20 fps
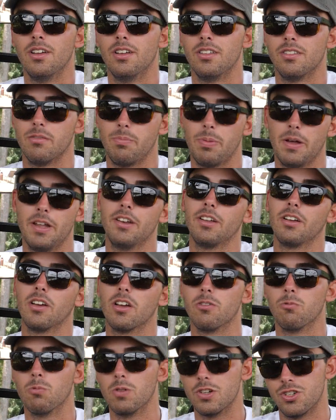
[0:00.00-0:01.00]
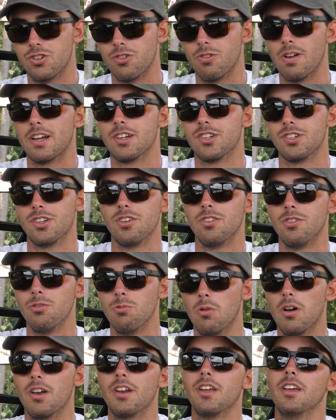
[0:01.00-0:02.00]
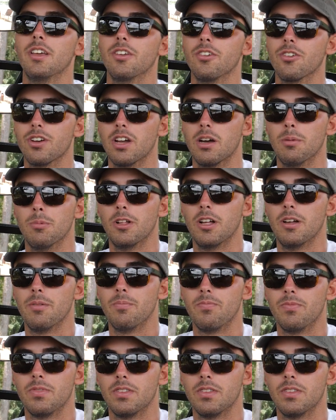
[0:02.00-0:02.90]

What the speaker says: depending on which direction you want to hit your double up.